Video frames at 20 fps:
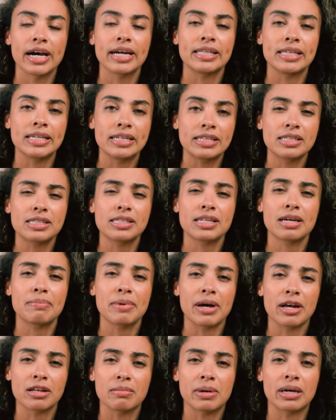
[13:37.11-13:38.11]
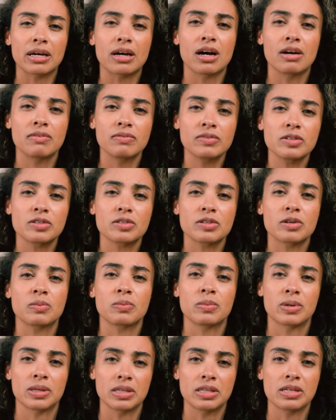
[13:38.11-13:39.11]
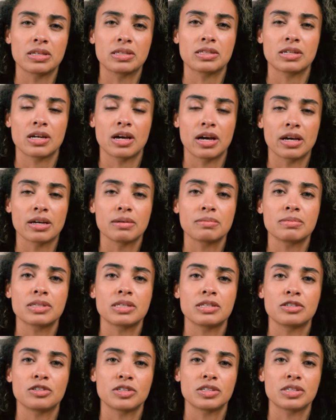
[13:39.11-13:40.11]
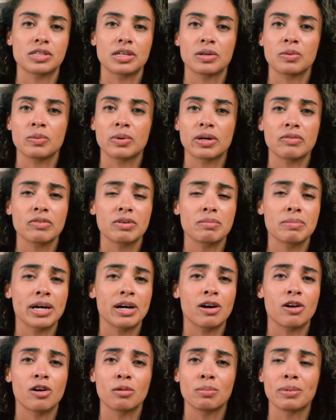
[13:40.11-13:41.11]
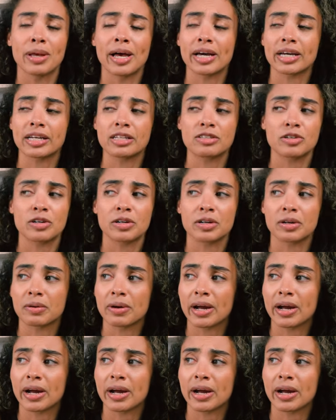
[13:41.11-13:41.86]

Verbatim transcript: I need to step out of my comfort zone one of these times and just get away from my all black and dark